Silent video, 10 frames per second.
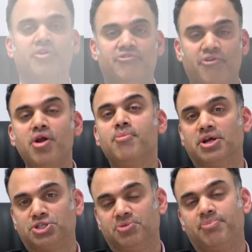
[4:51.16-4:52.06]
very
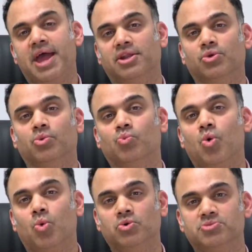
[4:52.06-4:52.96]
much depend on
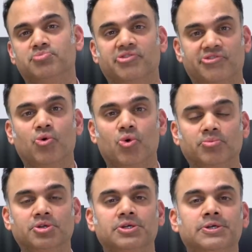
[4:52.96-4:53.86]
what was
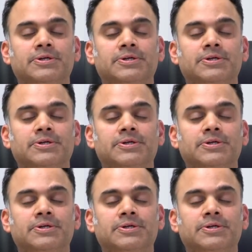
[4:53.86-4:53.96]
performed